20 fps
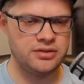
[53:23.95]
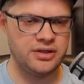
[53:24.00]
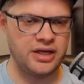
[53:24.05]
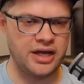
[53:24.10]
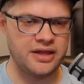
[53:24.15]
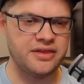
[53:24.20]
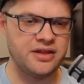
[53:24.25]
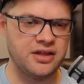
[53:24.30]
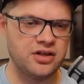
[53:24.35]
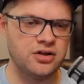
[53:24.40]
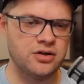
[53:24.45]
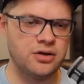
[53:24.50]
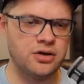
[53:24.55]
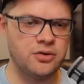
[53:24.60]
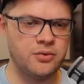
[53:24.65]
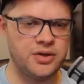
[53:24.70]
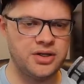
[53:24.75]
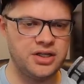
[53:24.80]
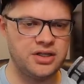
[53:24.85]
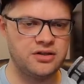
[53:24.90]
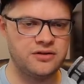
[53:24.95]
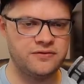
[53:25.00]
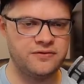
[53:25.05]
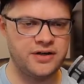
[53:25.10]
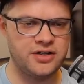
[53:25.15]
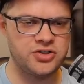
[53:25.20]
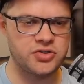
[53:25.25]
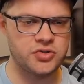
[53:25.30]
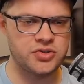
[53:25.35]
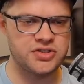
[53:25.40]
I think you're going to want either
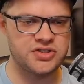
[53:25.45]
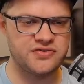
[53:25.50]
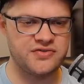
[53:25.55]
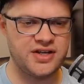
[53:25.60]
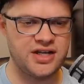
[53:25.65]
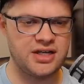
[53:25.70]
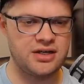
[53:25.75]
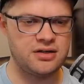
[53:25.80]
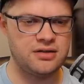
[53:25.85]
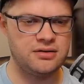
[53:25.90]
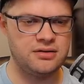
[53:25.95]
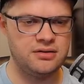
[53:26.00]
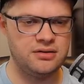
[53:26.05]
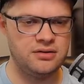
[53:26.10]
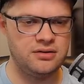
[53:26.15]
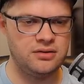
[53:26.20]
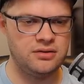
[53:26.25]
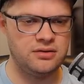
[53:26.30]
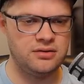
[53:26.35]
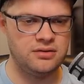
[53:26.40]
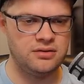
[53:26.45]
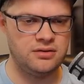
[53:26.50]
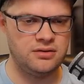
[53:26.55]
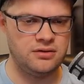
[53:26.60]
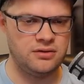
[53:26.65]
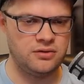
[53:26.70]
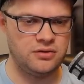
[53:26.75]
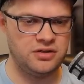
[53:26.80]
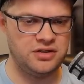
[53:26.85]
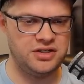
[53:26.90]
Fudge or Sven,
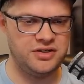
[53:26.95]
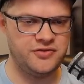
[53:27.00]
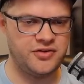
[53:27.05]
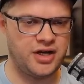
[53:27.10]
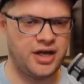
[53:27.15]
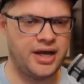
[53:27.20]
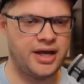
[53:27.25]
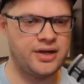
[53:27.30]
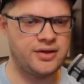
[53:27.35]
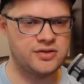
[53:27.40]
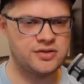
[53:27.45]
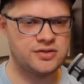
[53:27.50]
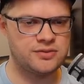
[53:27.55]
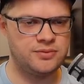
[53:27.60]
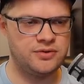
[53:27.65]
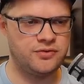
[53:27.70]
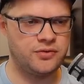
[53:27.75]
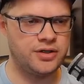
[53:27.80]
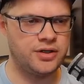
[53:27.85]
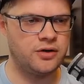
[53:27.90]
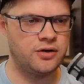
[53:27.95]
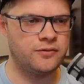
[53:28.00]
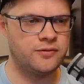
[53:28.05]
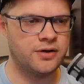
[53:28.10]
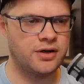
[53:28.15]
or even Isles before you go for